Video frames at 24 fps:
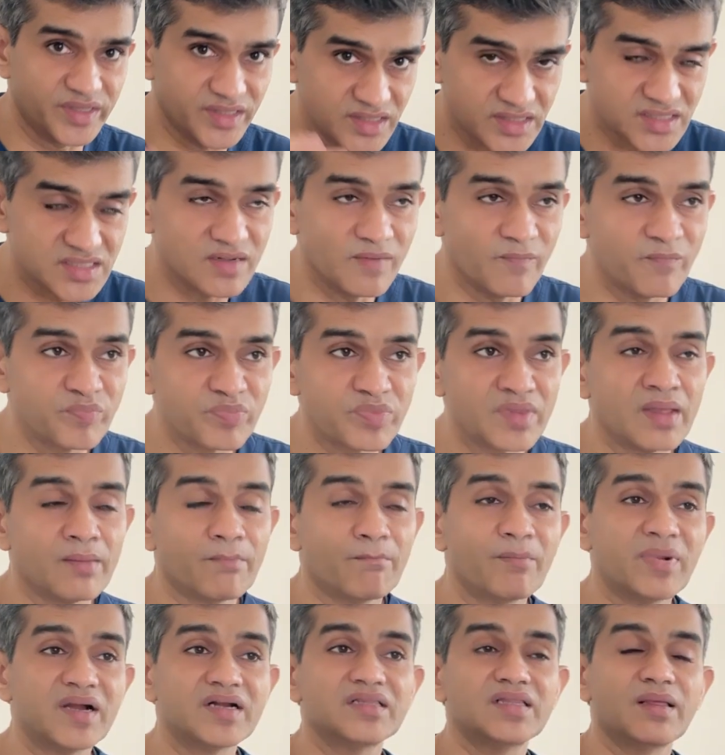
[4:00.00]
is,
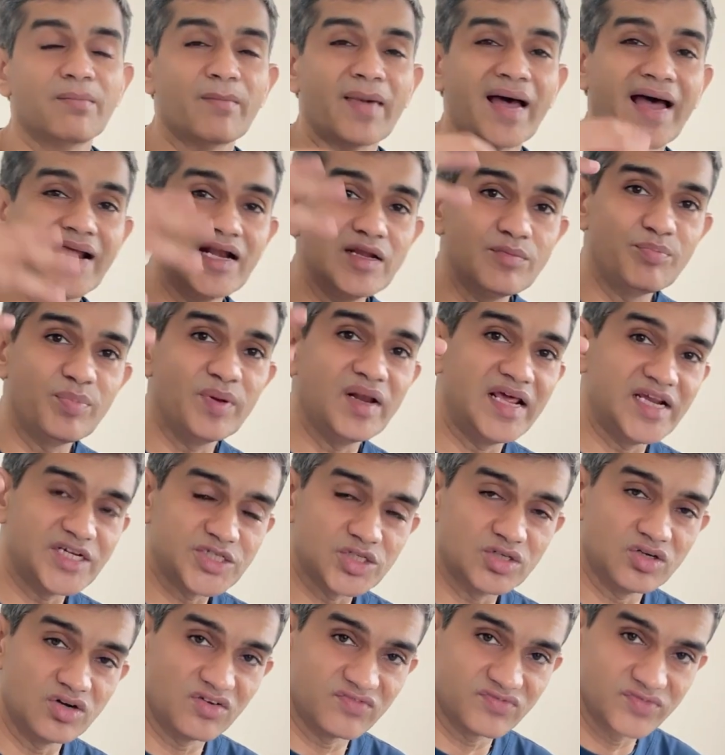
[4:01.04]
but the
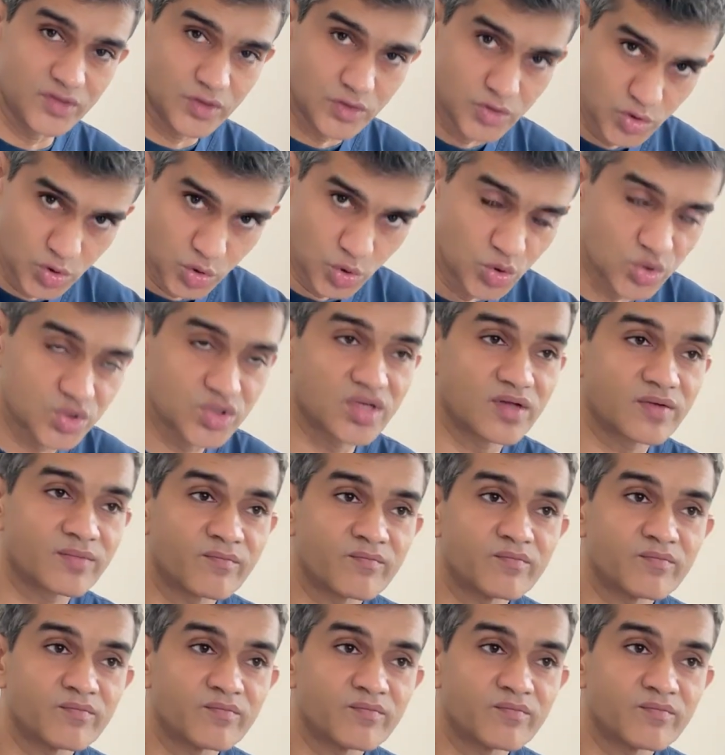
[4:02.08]
manipulation of the tooth